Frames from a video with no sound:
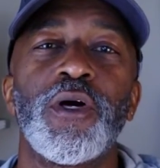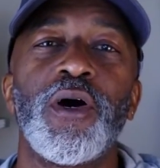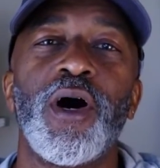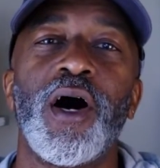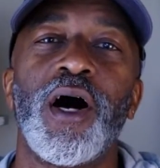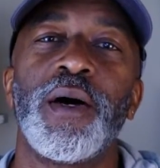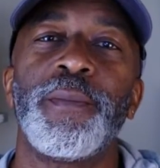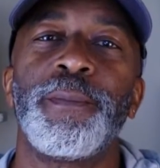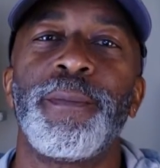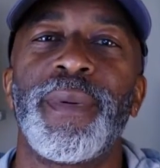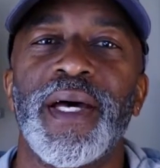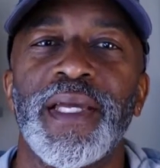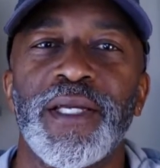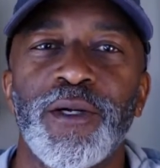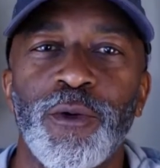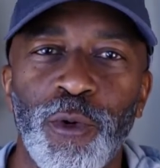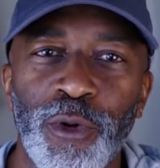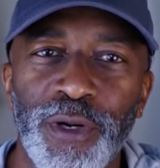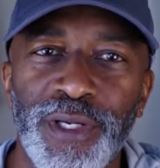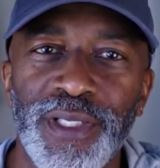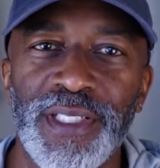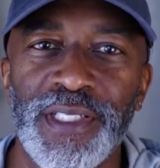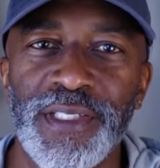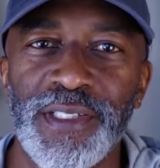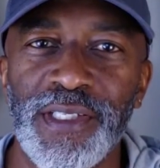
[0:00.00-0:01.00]
on-bike
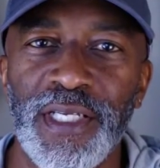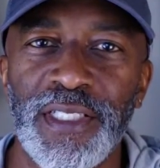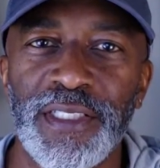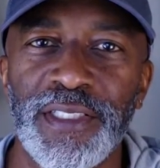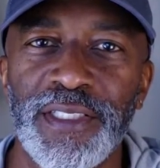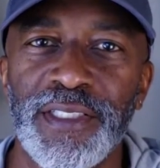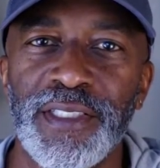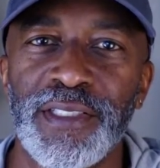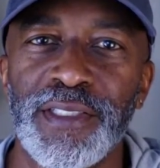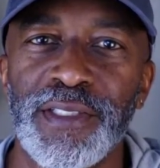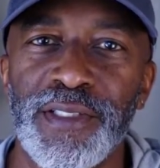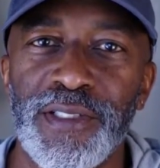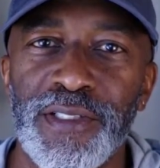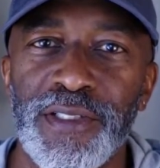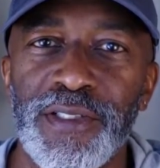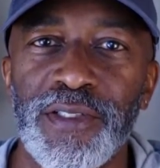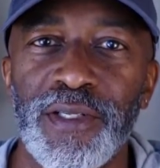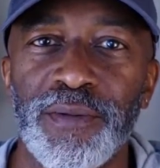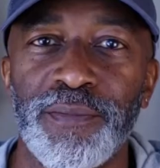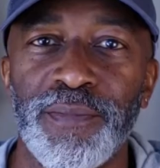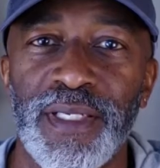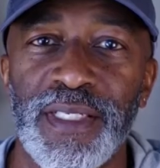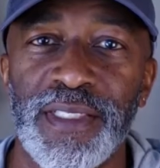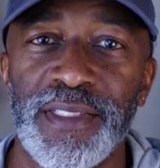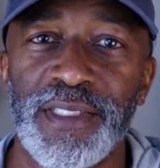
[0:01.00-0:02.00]
organization
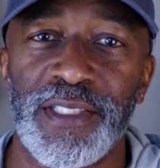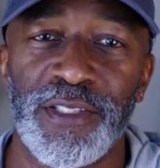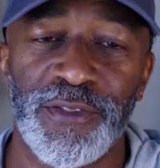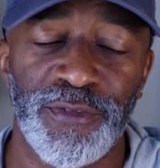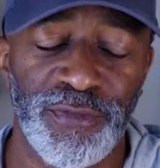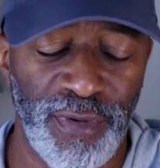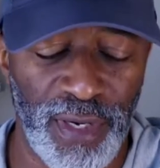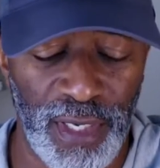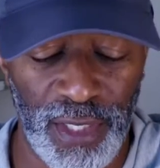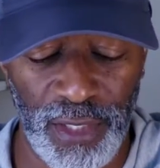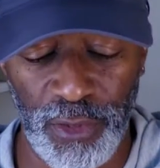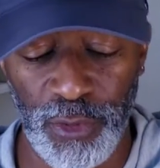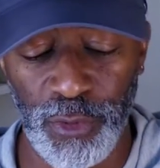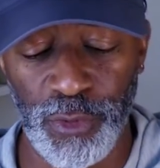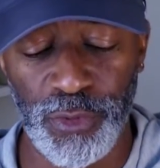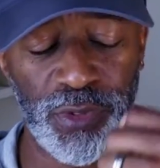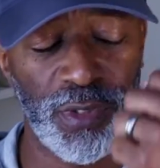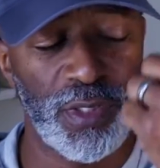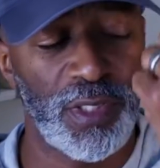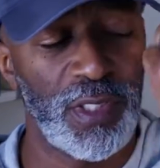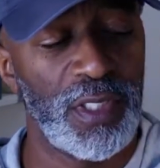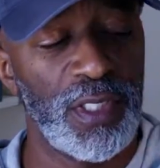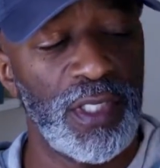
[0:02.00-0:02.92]
system is as follows.